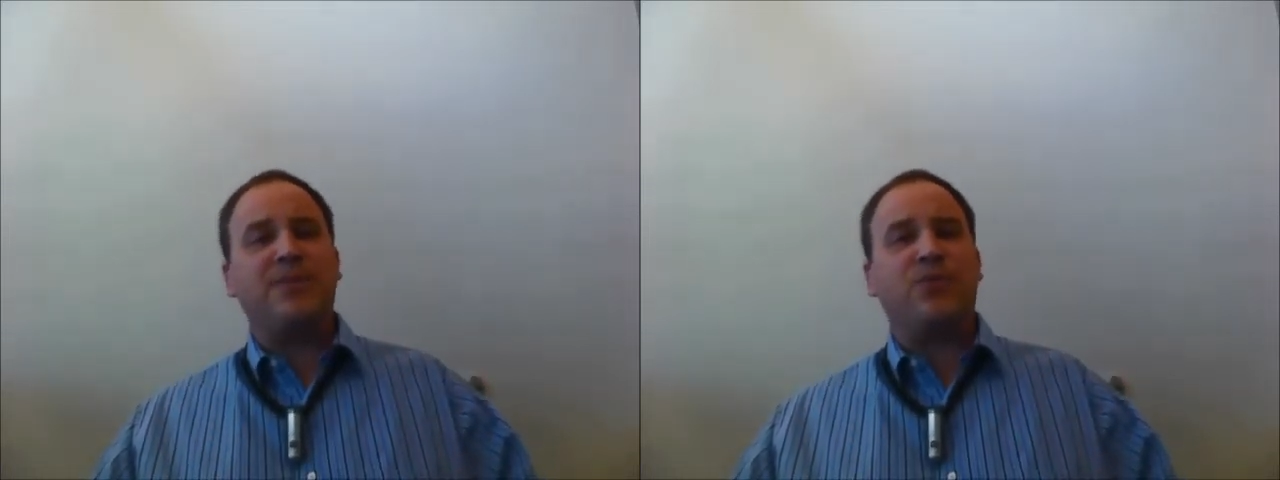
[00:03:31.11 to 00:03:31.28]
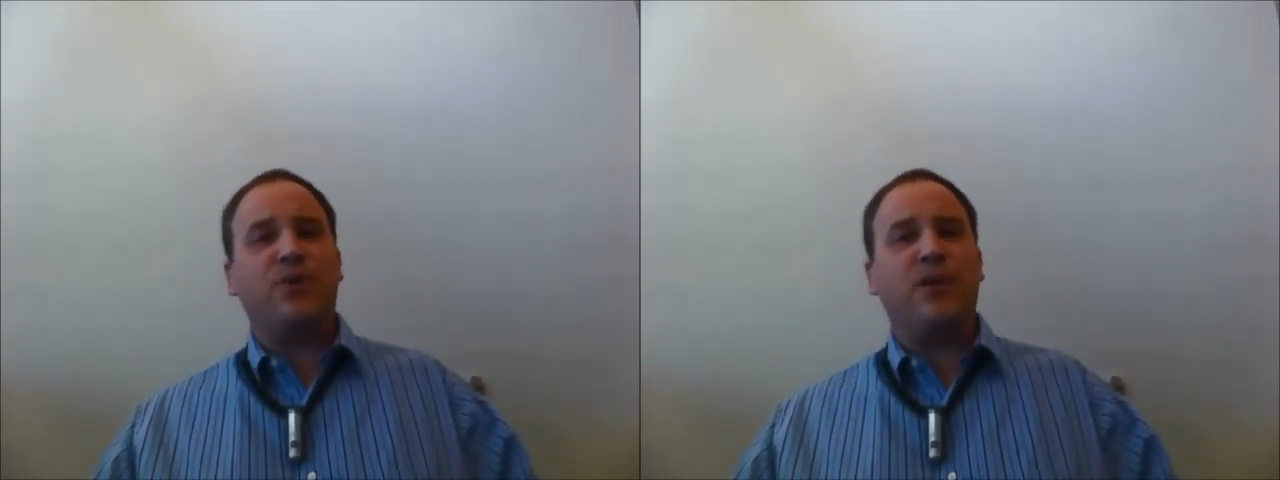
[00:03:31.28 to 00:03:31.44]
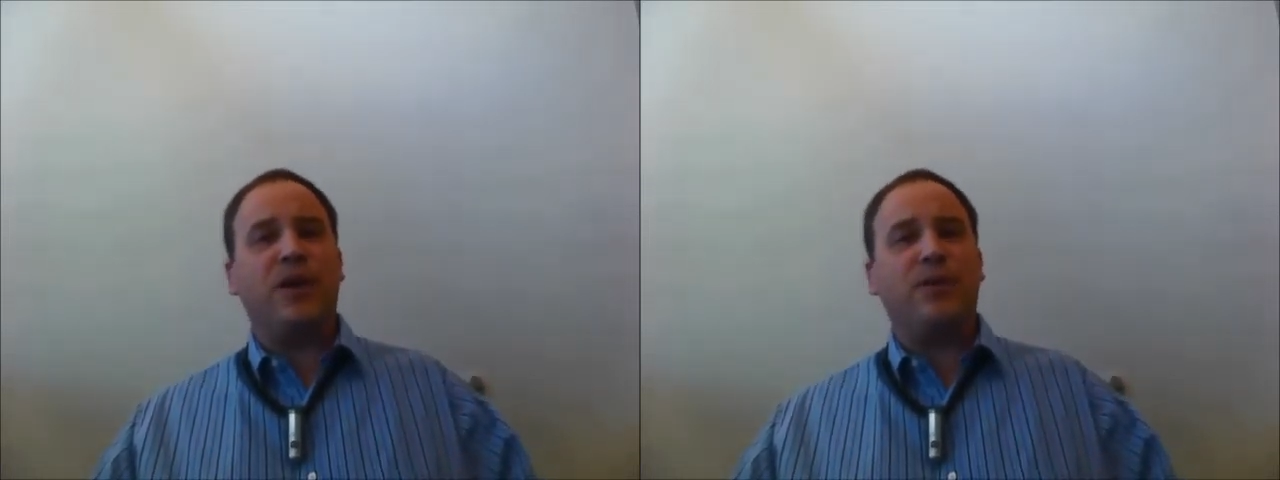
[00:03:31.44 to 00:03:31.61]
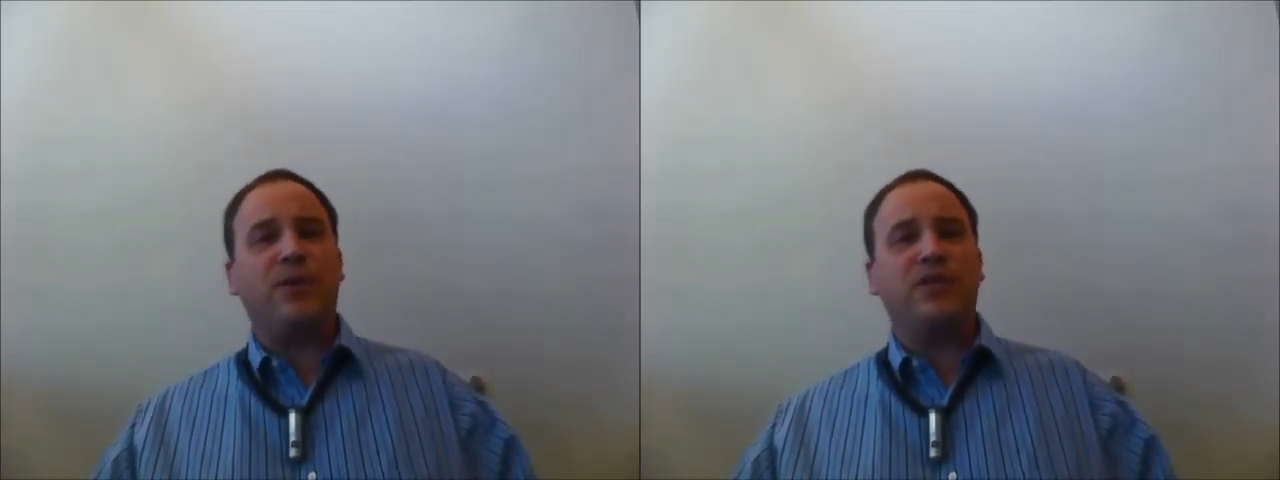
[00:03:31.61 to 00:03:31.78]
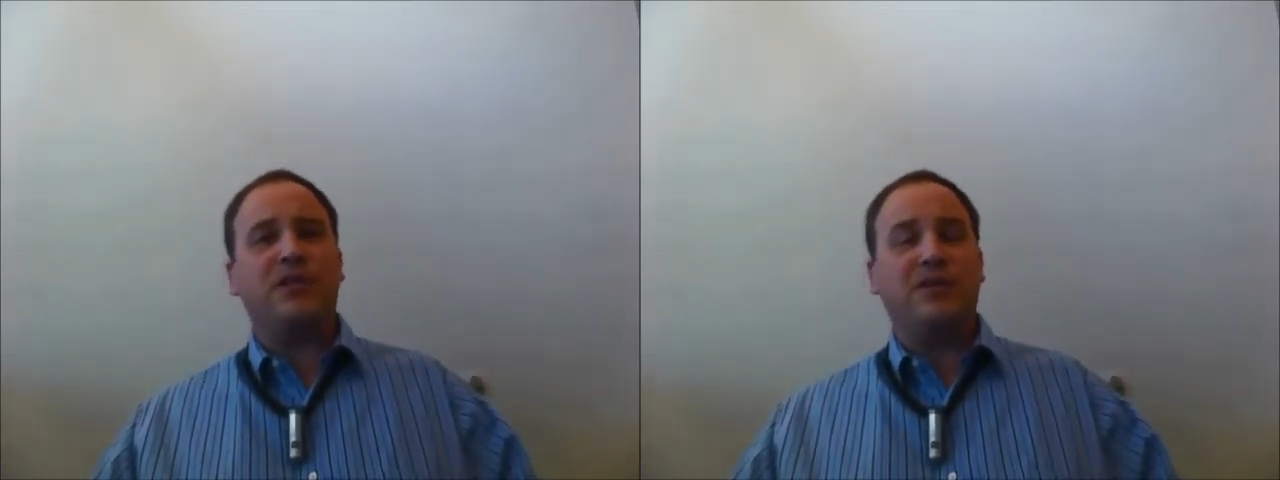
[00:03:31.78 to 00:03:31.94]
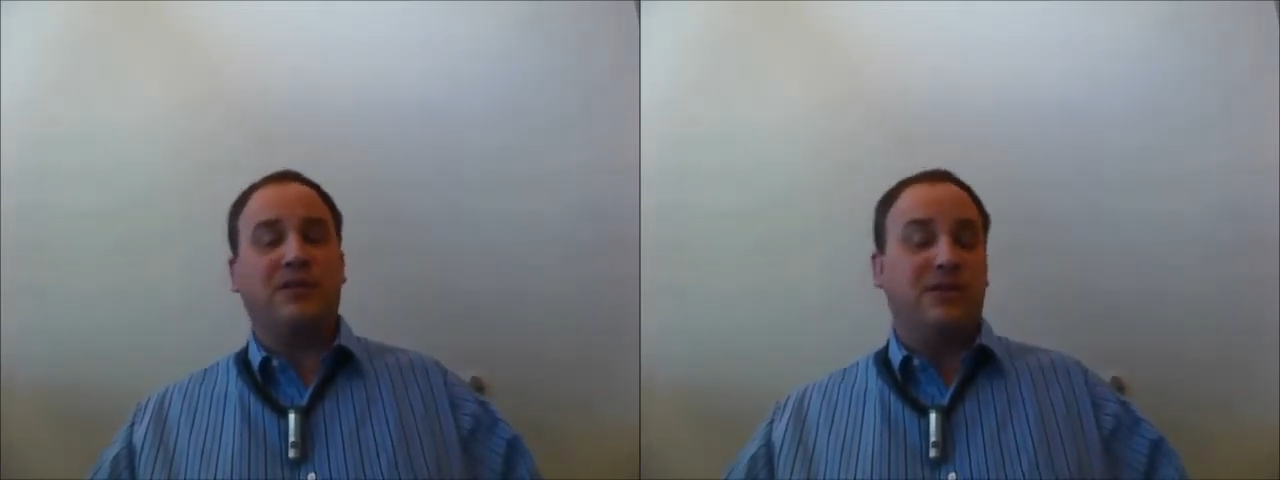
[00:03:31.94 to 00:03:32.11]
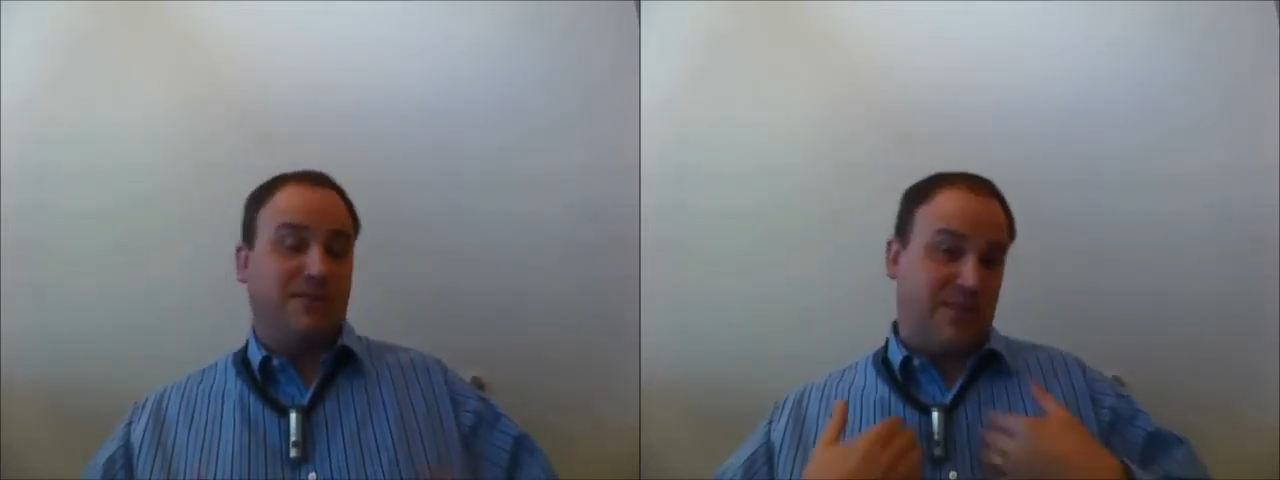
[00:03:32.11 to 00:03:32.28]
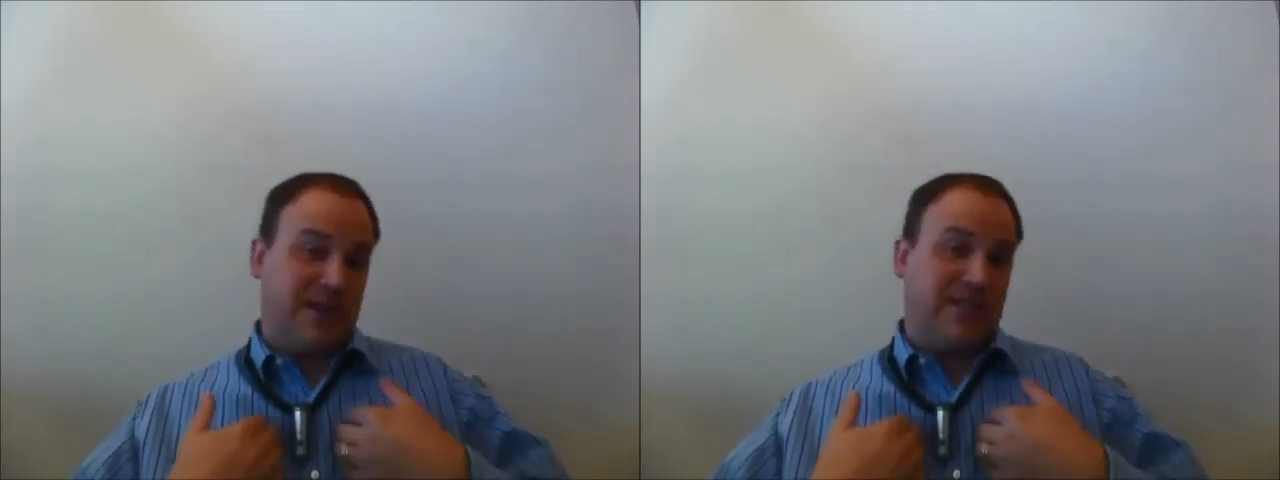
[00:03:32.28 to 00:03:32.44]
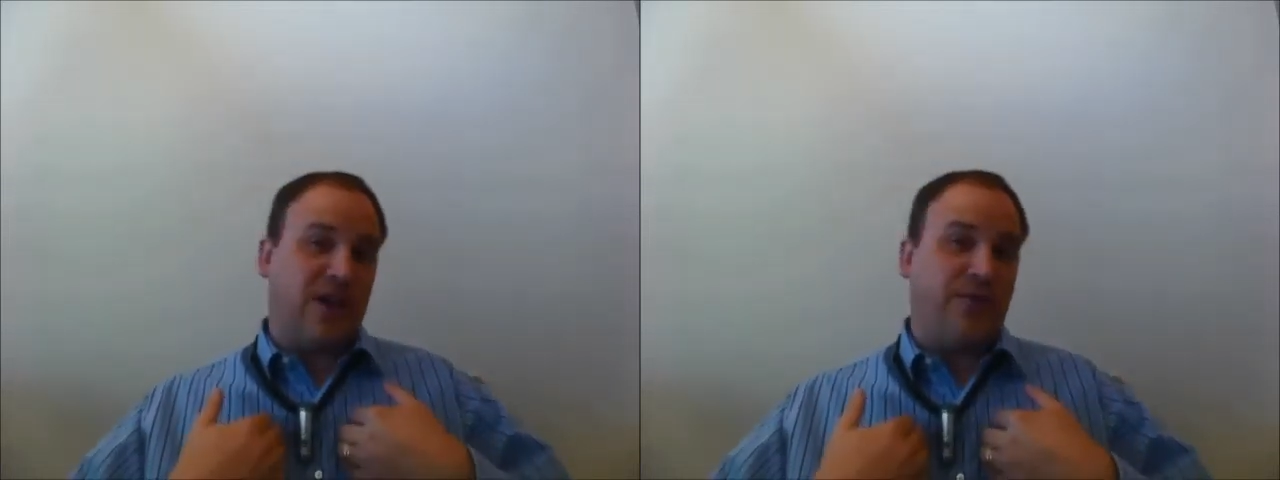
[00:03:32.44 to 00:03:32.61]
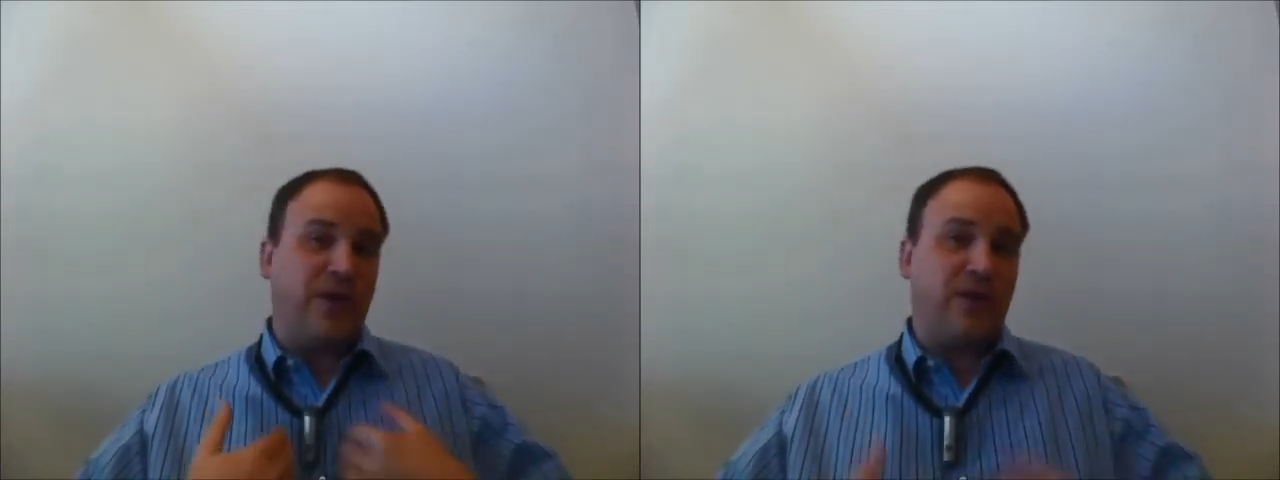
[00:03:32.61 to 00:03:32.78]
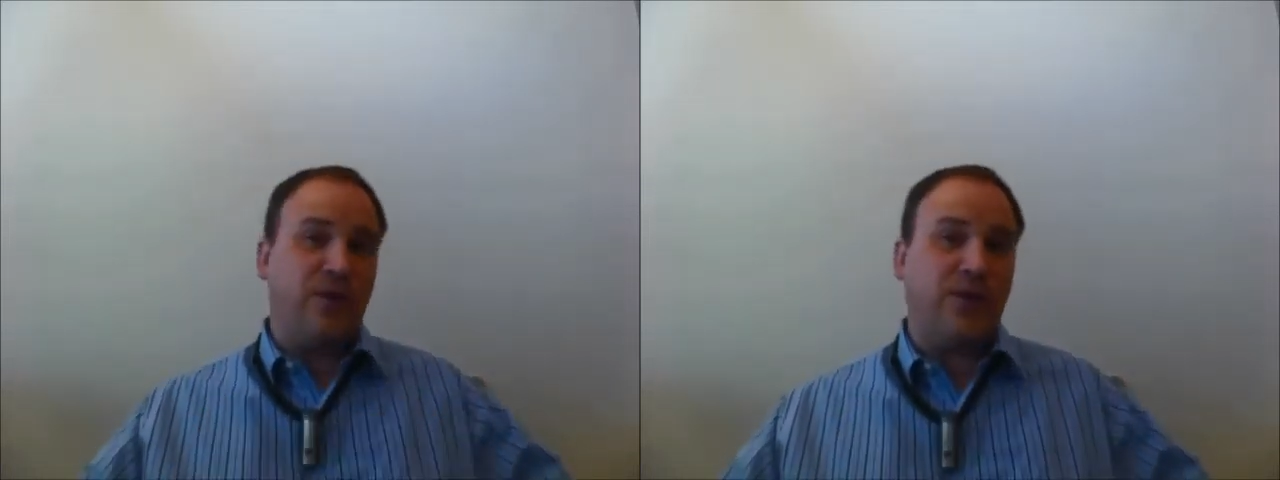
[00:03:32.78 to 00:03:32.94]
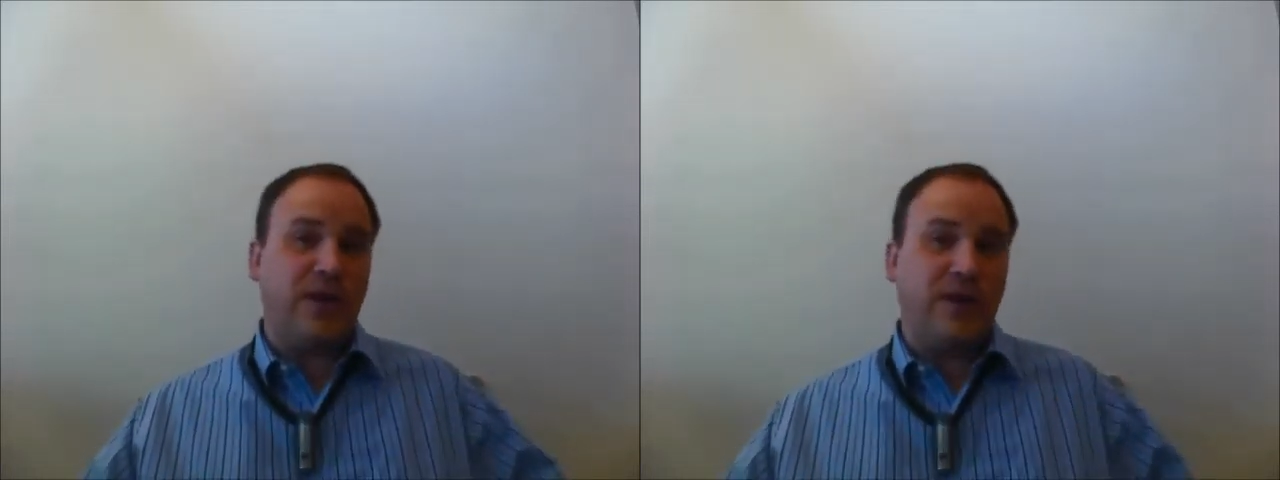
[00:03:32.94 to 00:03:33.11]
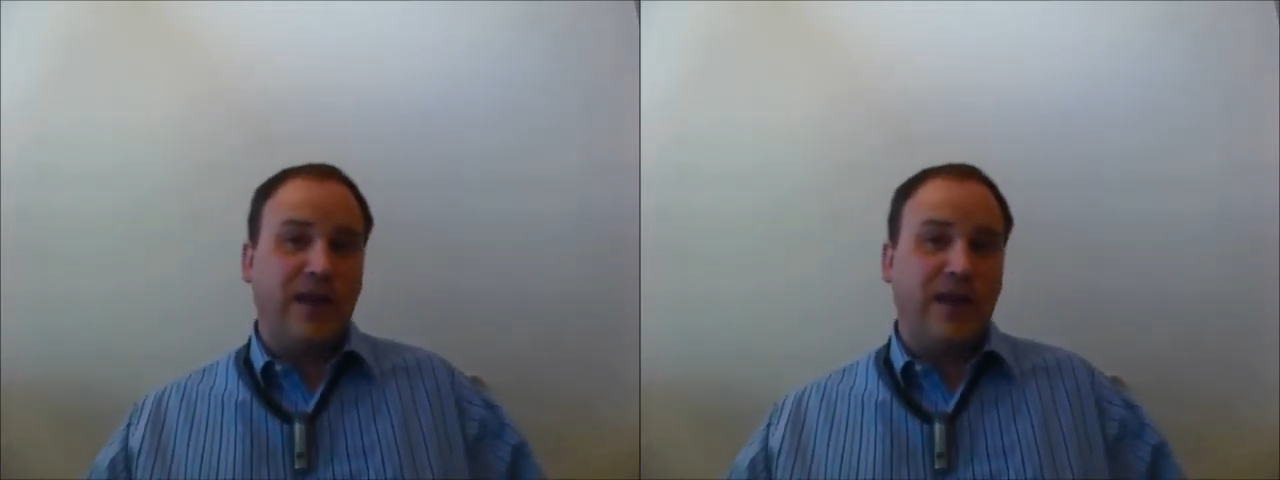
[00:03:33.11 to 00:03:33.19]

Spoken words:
programmers, myself included,